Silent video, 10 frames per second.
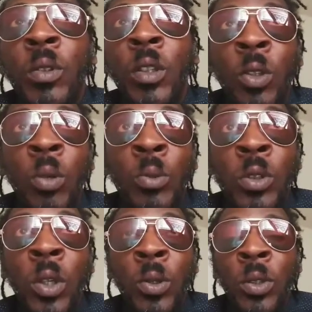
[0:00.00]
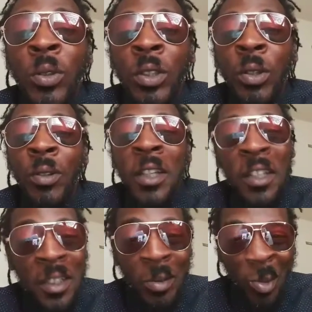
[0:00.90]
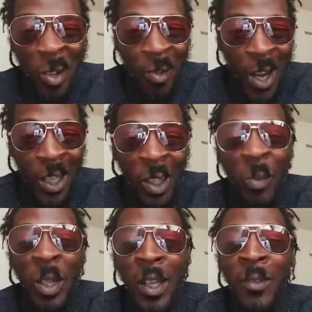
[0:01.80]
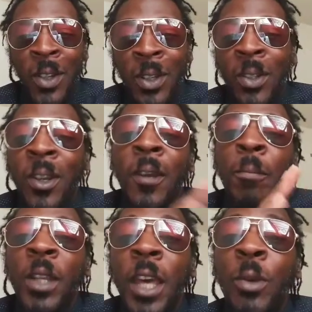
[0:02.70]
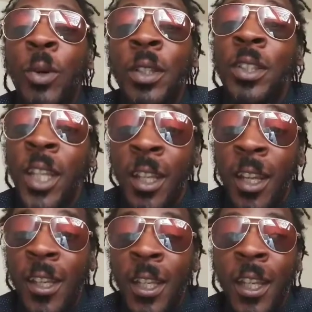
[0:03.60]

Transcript: the normal joke to insert here is what rock you've been living under. But I don't want to say that.